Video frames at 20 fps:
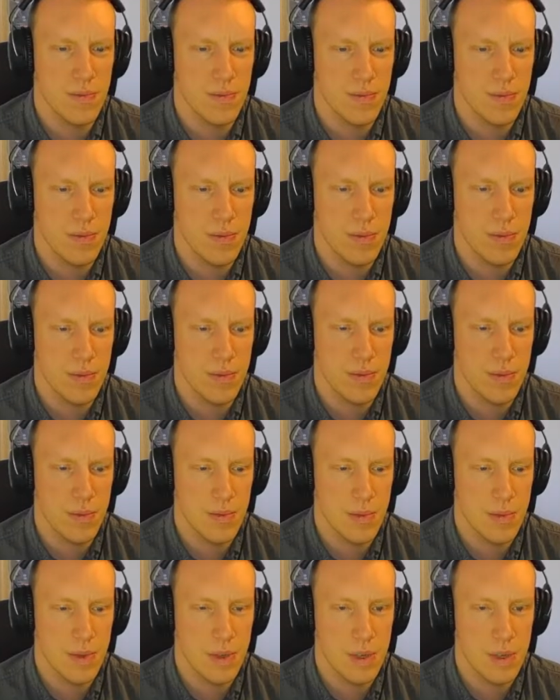
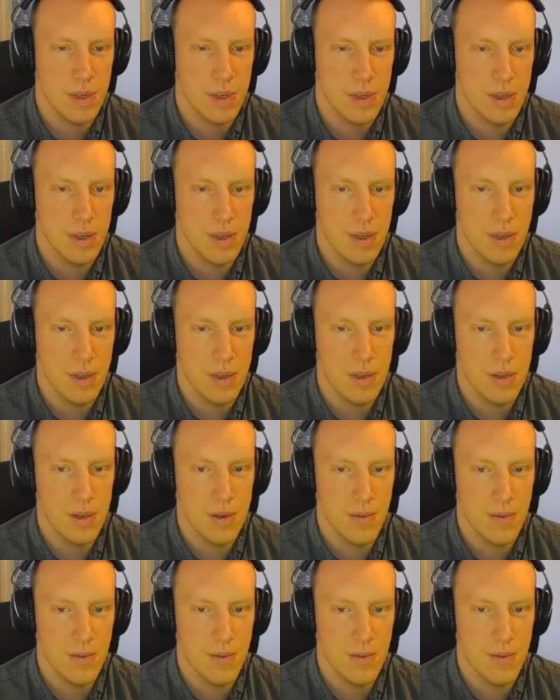(silence)